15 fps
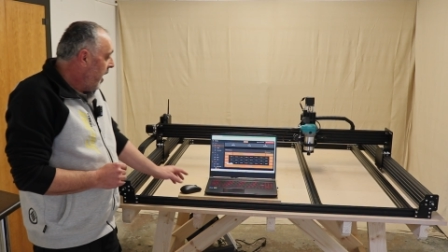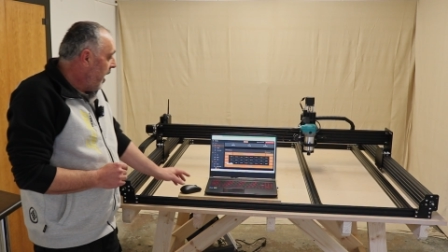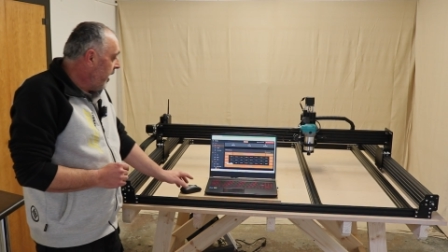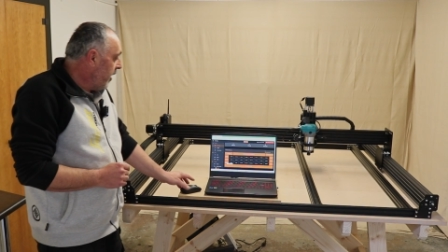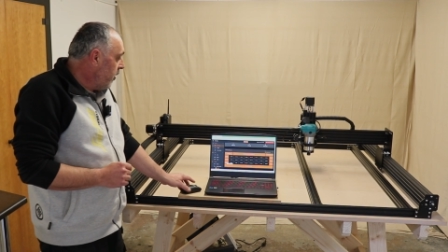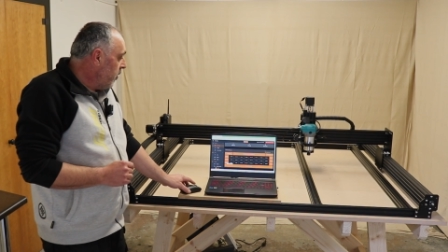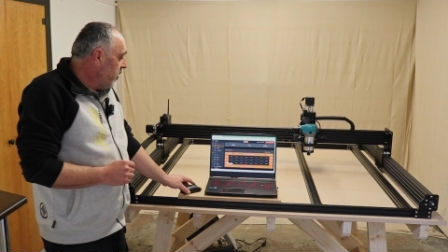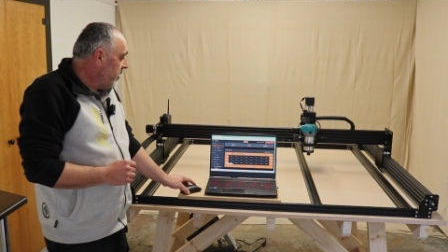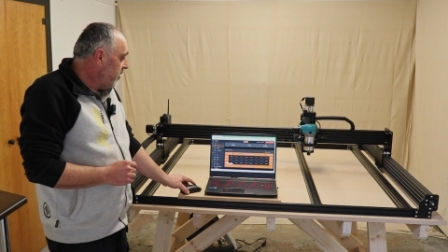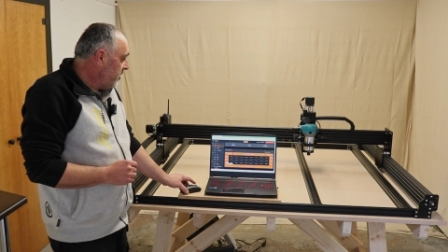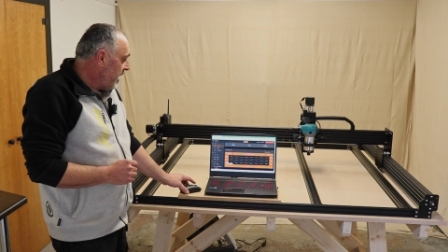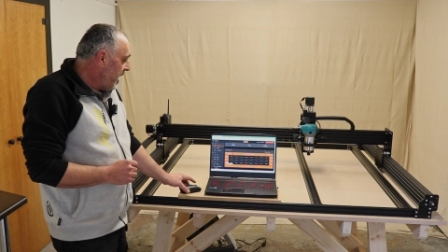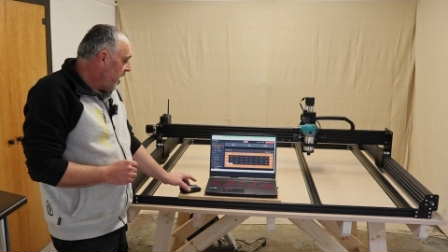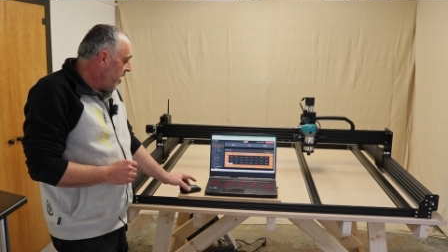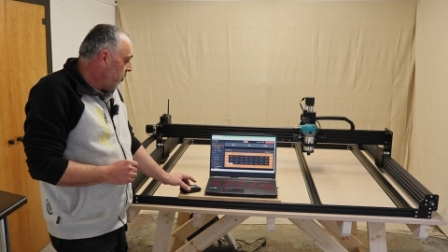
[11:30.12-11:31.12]
I'm going to
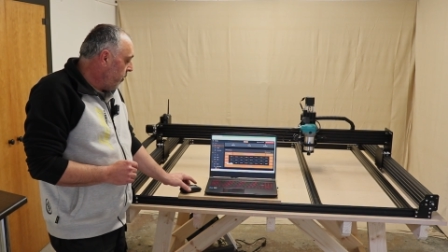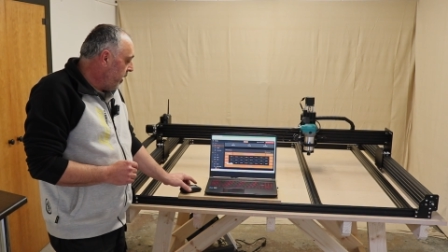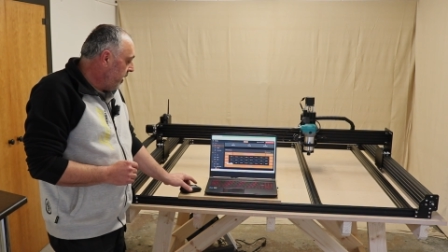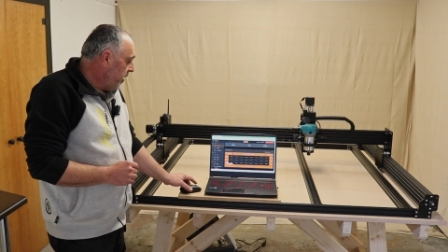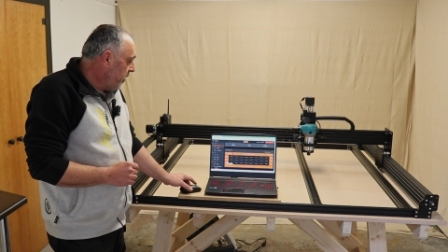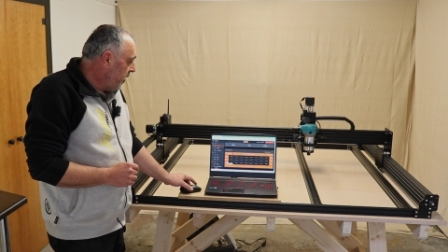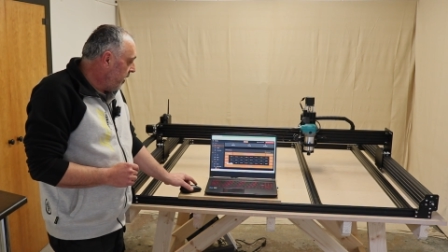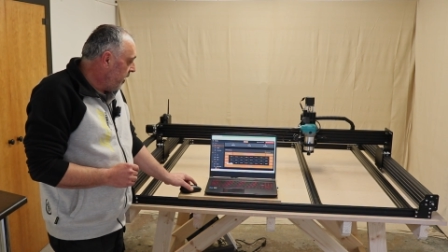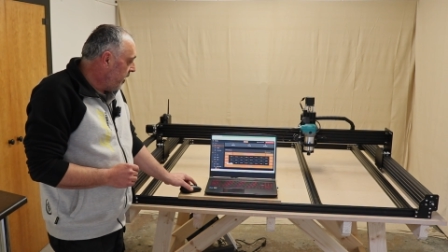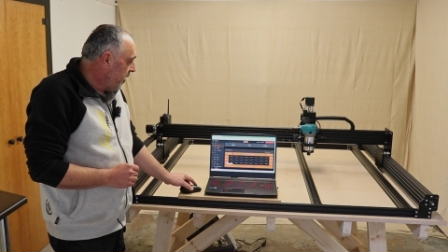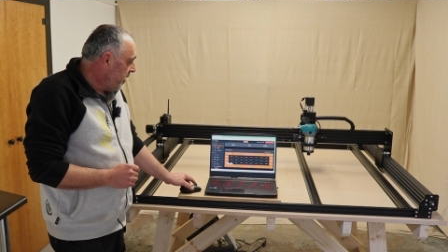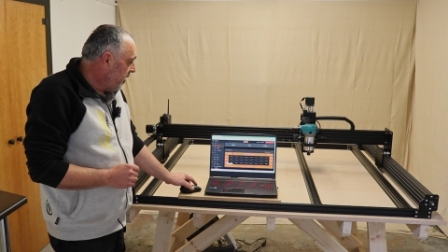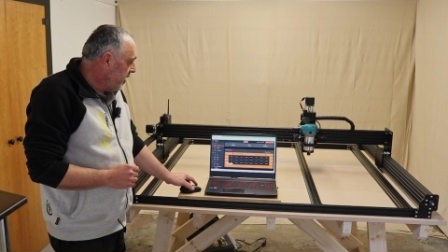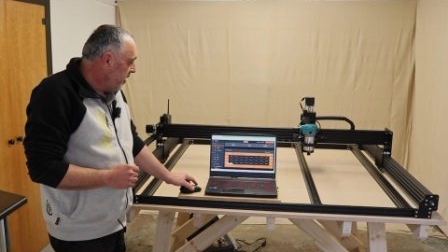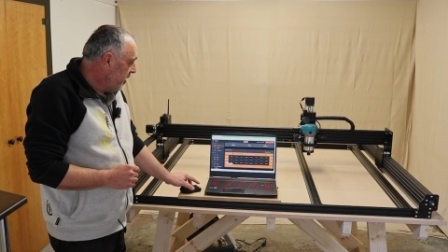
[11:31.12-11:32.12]
start with
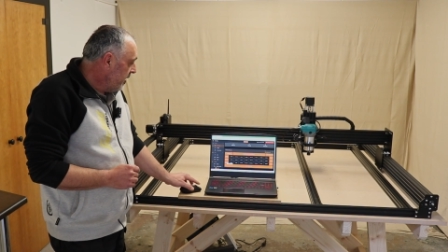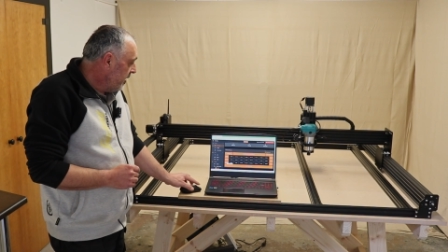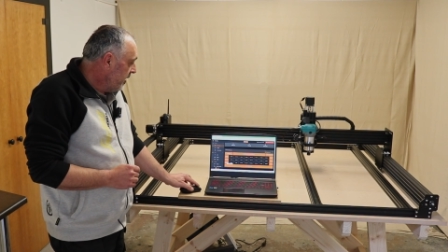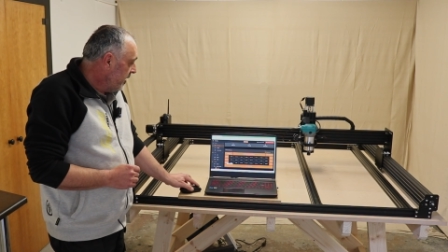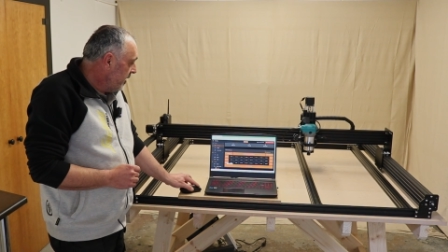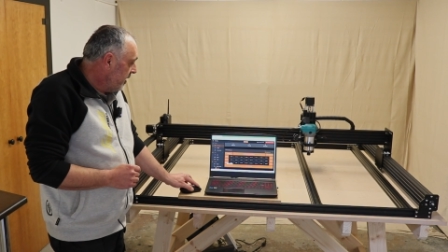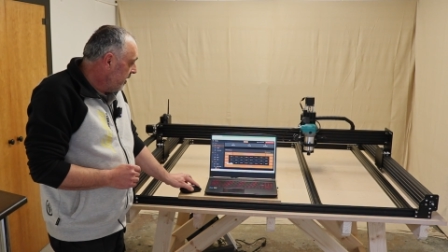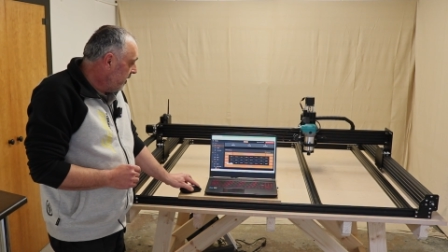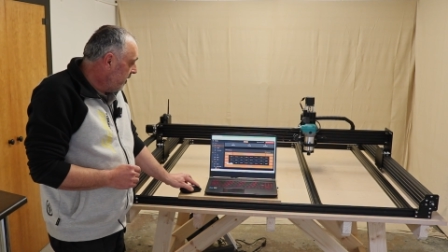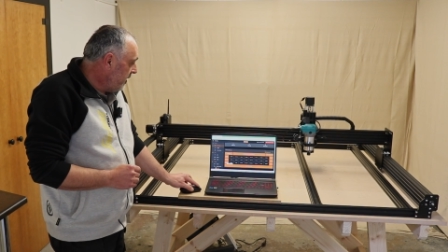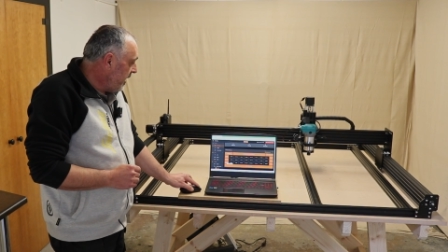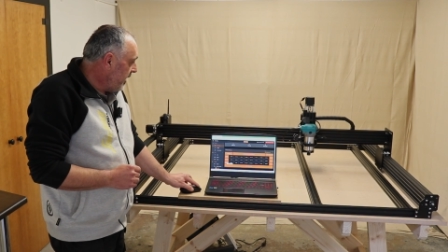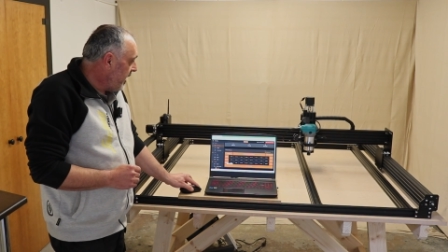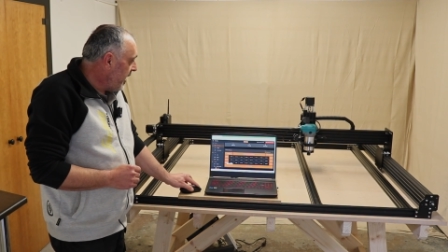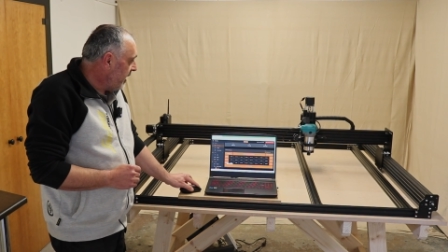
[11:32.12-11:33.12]
the Z
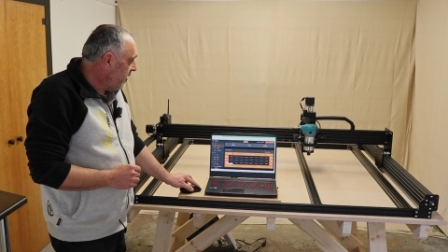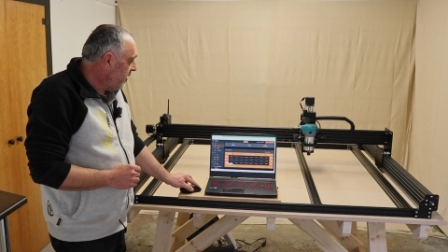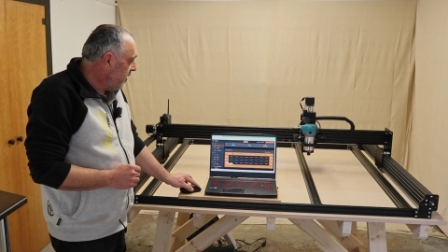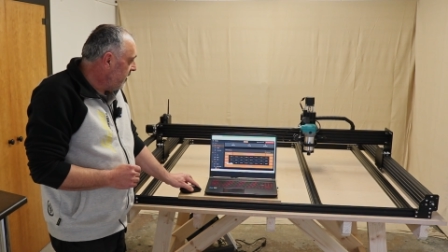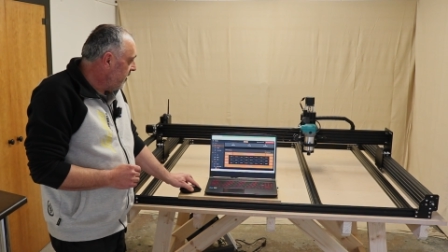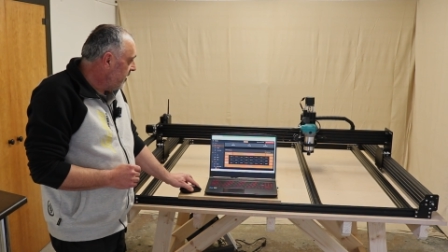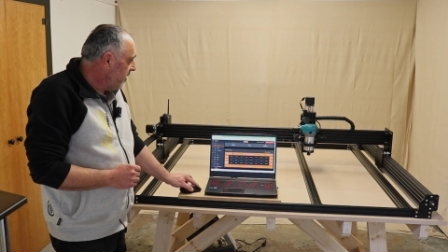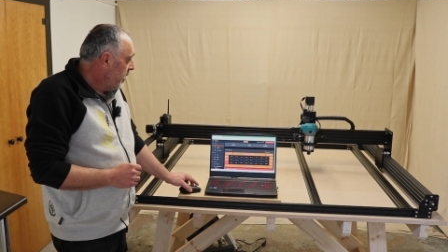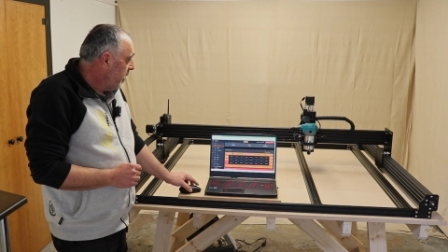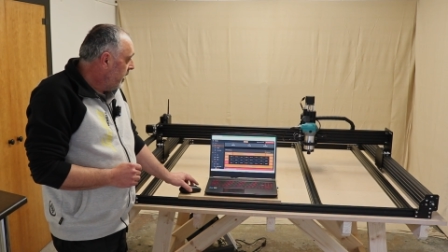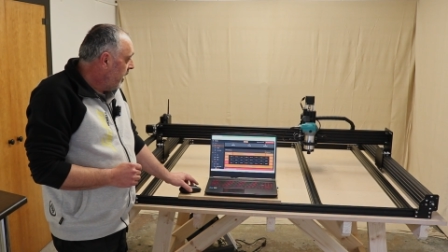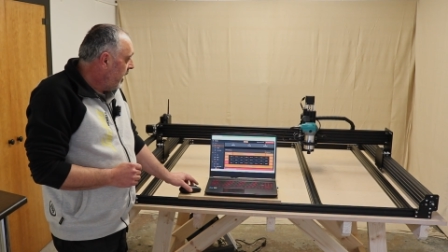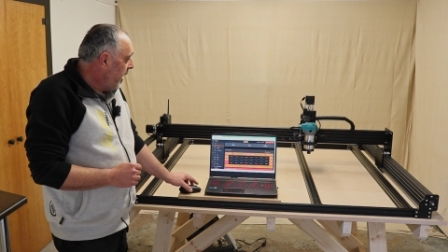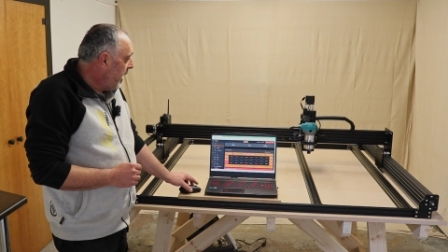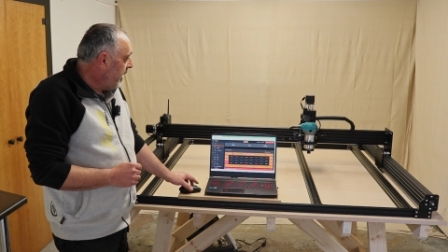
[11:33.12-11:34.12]
axis,
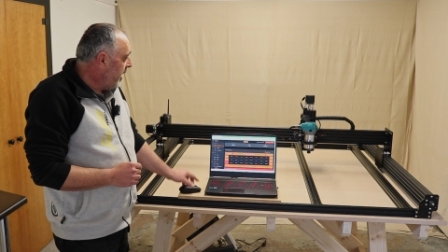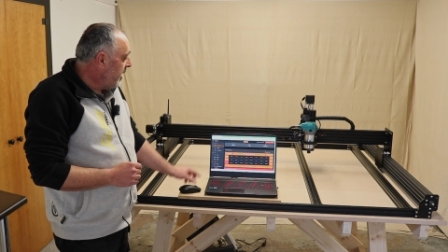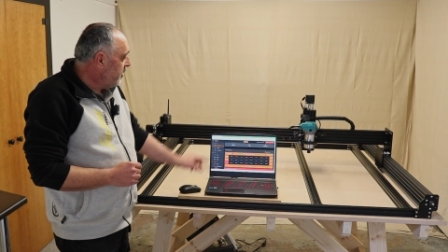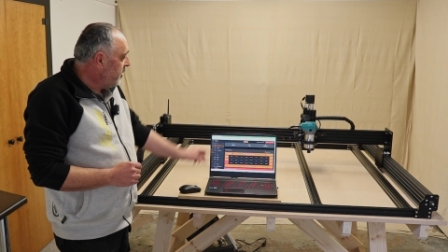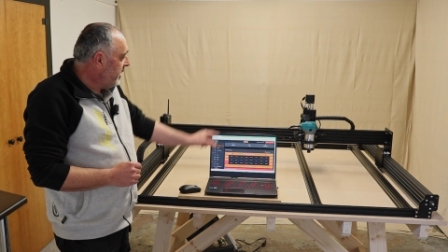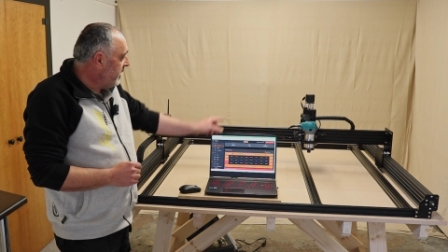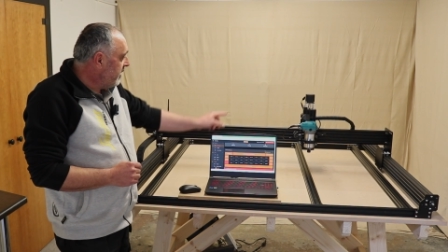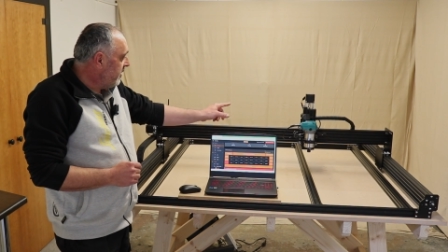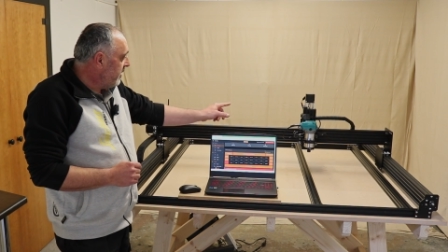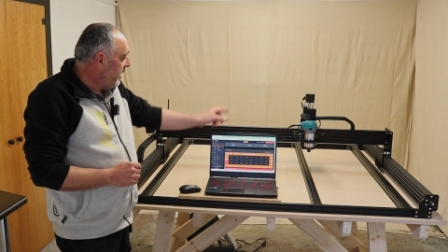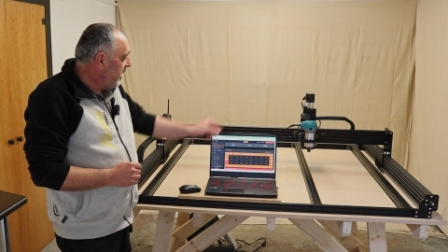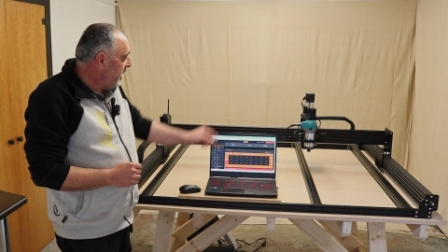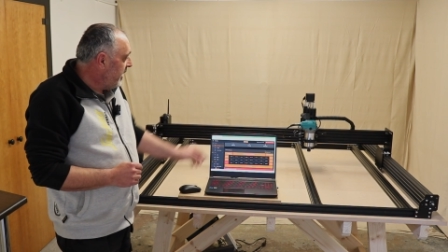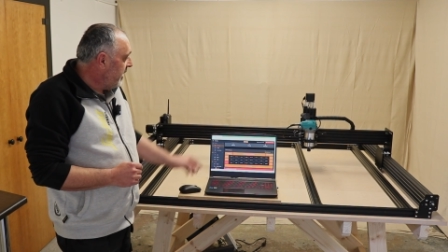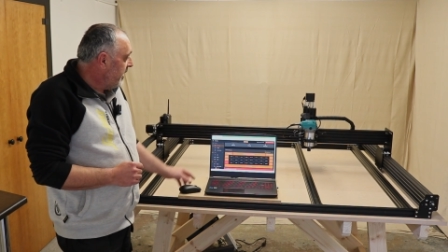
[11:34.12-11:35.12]
and as you can
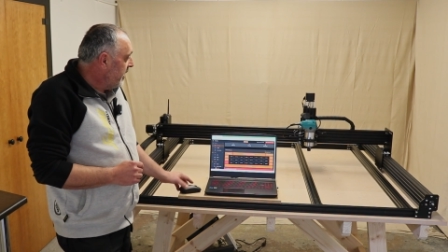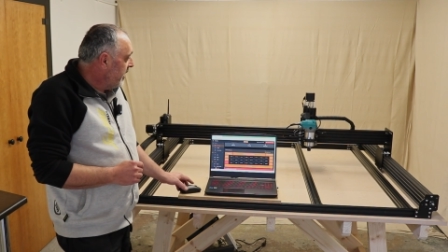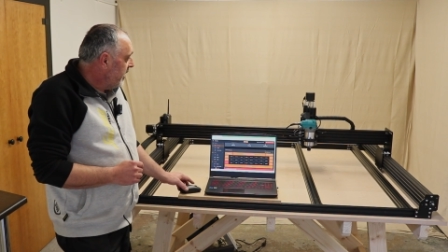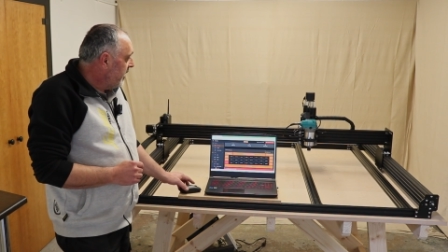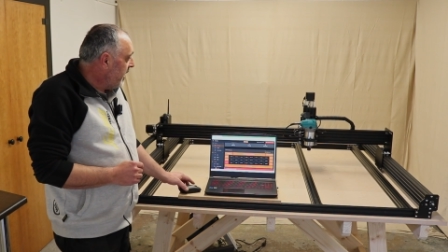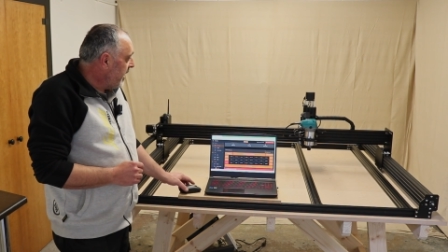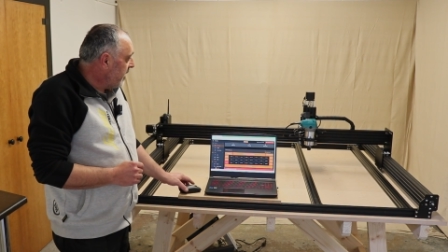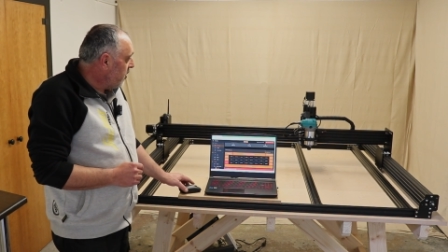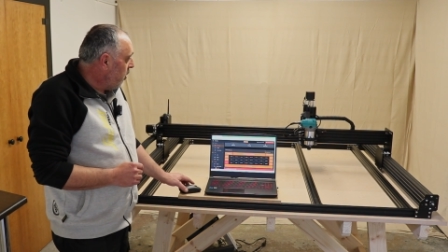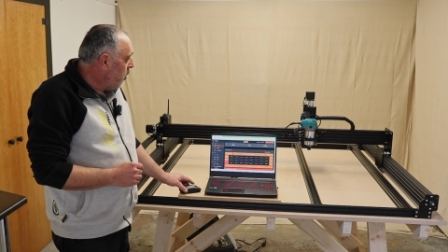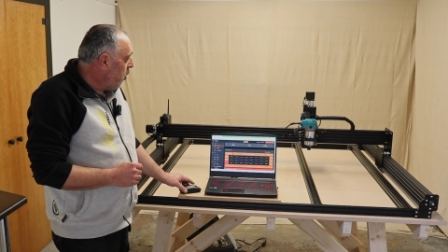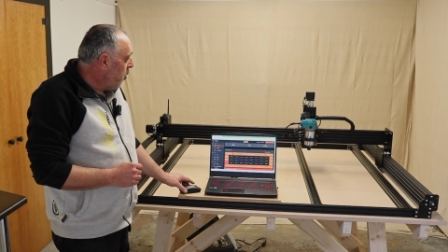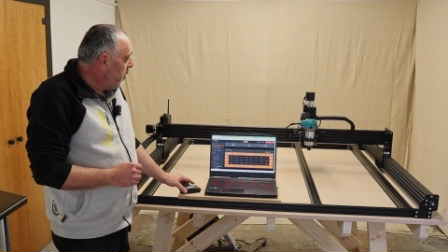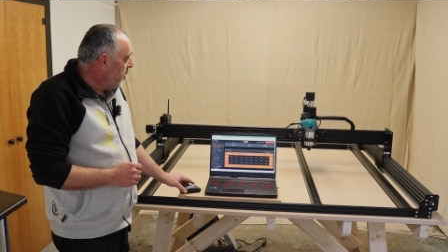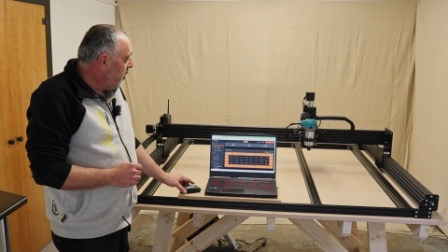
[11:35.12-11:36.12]
see, that's
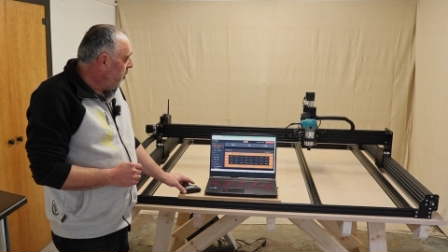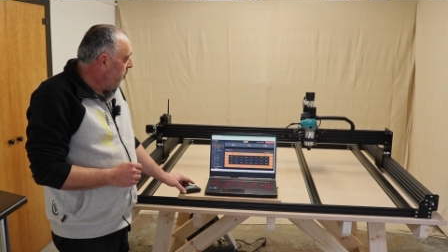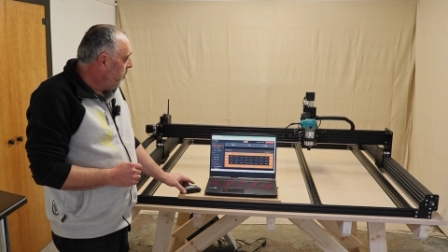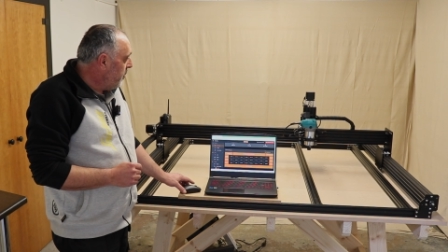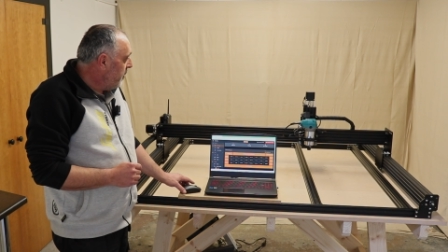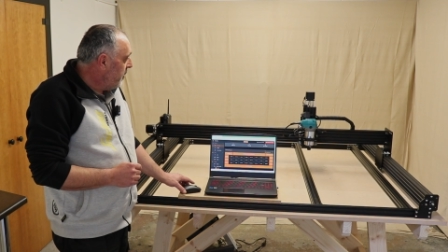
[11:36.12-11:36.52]
homing up.